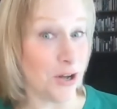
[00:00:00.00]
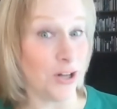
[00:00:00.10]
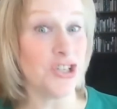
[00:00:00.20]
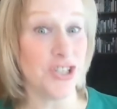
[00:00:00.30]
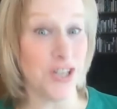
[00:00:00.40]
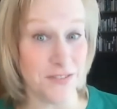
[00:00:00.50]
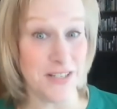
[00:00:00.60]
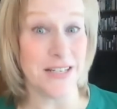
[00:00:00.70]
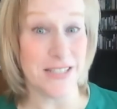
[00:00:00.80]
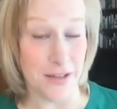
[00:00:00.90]
called
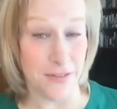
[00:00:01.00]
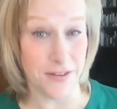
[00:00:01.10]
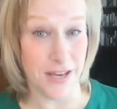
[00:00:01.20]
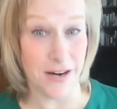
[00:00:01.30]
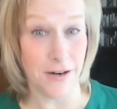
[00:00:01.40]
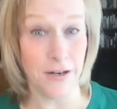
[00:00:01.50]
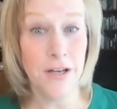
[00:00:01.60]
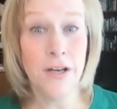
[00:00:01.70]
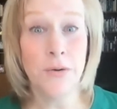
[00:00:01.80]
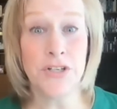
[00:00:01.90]
Shifting Death Care,
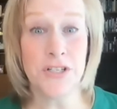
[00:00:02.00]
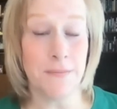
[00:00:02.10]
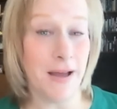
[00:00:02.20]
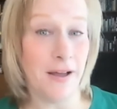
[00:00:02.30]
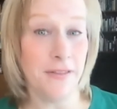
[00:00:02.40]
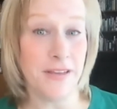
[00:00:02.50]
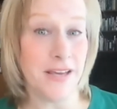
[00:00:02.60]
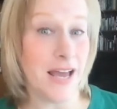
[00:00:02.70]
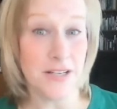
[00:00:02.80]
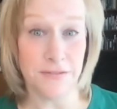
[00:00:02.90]
which is about
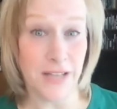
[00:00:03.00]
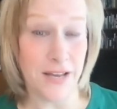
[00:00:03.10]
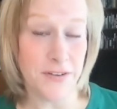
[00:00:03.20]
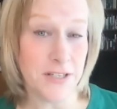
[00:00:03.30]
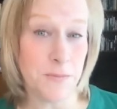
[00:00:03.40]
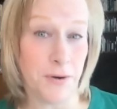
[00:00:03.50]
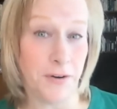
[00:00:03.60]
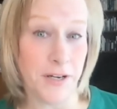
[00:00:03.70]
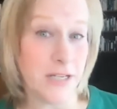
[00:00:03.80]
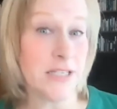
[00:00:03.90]
the end of life
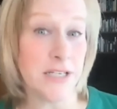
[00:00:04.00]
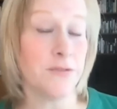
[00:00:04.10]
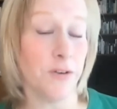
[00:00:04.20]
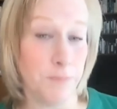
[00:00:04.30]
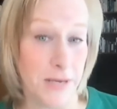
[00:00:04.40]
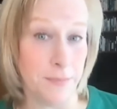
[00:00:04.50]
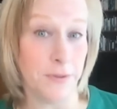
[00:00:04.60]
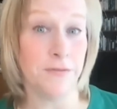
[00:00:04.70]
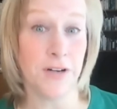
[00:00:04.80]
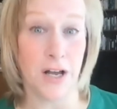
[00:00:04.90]
experiences for people
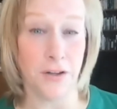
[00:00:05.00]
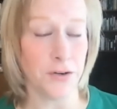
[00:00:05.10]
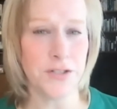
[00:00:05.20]
of color.